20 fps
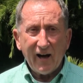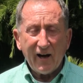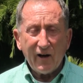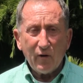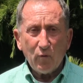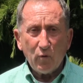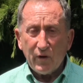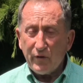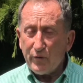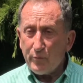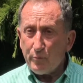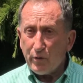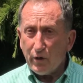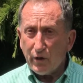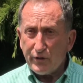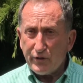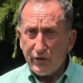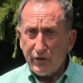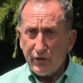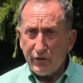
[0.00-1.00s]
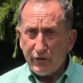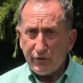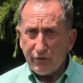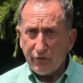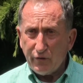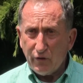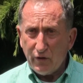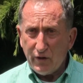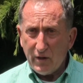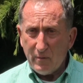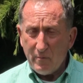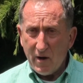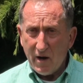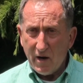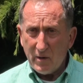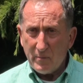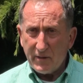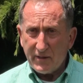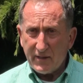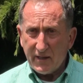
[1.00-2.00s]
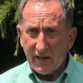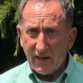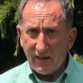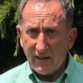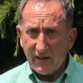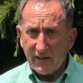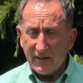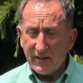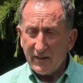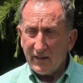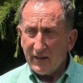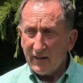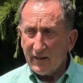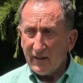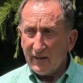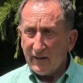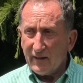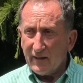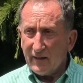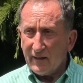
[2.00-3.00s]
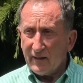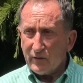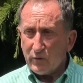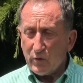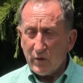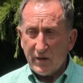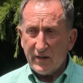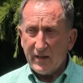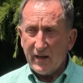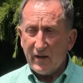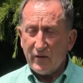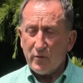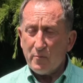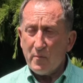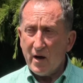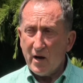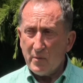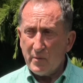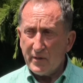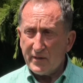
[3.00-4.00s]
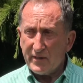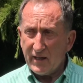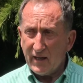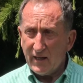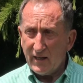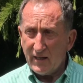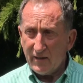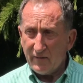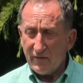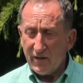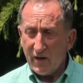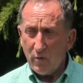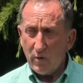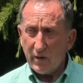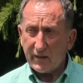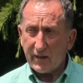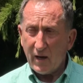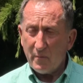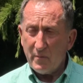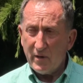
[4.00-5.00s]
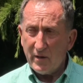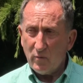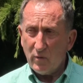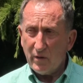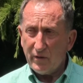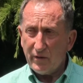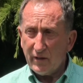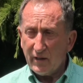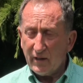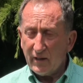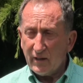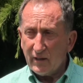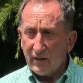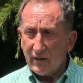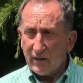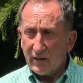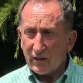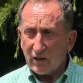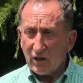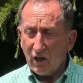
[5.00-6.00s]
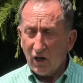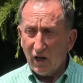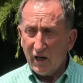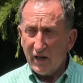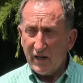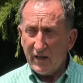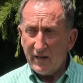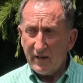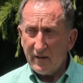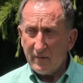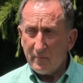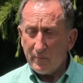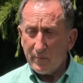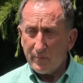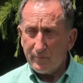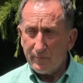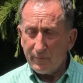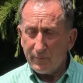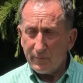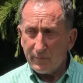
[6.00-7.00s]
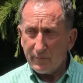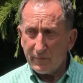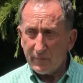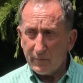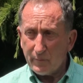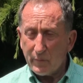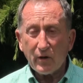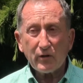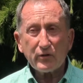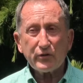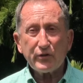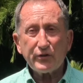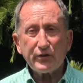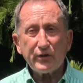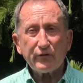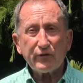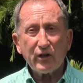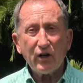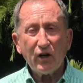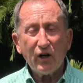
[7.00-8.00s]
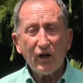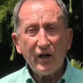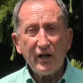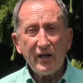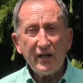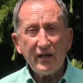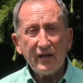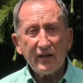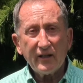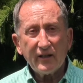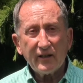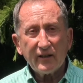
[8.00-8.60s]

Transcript: with produce for the Maori Battalion, 28th Maori Battalion. They would come in with kai, boxes of kai,